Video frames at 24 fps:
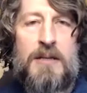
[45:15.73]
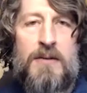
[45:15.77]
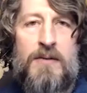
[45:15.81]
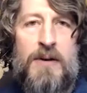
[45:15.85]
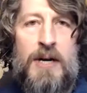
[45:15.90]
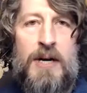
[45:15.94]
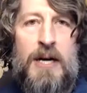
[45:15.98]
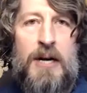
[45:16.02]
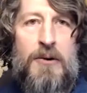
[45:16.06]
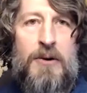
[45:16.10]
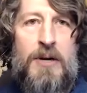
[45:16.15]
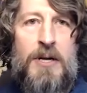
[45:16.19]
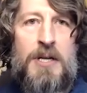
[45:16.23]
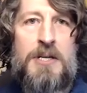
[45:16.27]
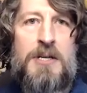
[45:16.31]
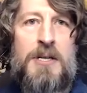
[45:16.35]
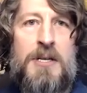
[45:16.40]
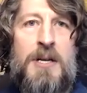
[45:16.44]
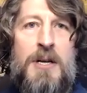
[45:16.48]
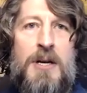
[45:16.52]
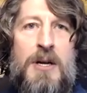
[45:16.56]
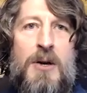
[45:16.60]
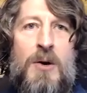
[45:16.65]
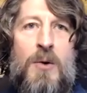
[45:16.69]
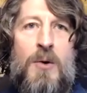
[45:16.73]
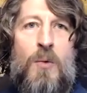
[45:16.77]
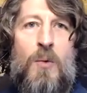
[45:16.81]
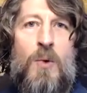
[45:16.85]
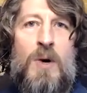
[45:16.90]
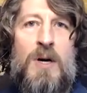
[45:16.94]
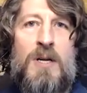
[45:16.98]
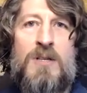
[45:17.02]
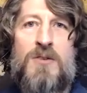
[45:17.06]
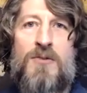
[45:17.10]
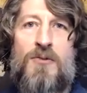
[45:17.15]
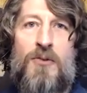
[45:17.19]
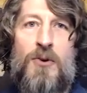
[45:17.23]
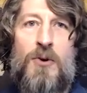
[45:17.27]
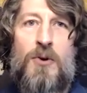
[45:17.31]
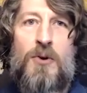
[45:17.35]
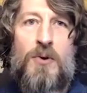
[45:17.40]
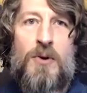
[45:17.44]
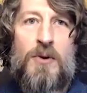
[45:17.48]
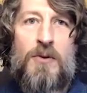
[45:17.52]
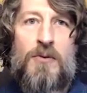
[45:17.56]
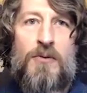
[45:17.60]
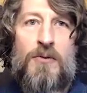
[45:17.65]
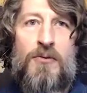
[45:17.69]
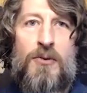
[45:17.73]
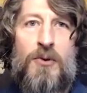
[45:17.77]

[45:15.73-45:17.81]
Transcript: the virus, was food.